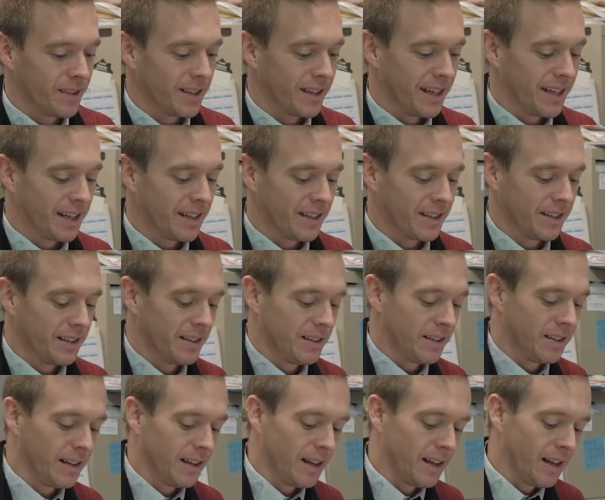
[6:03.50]
like,
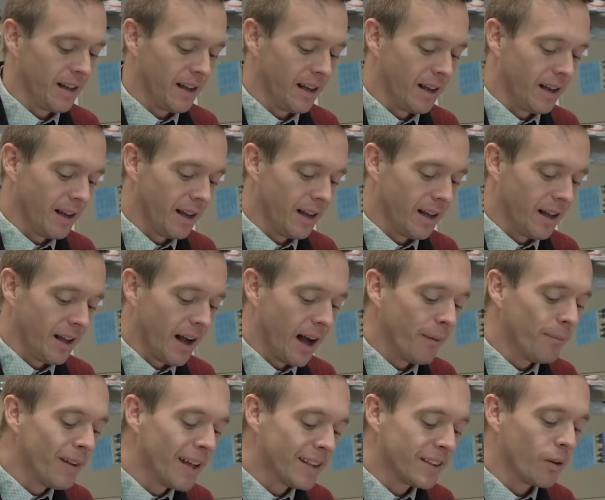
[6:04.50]

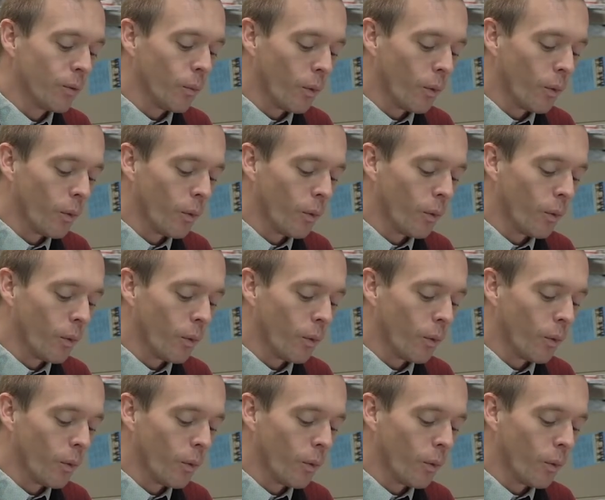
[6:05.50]
I'm not the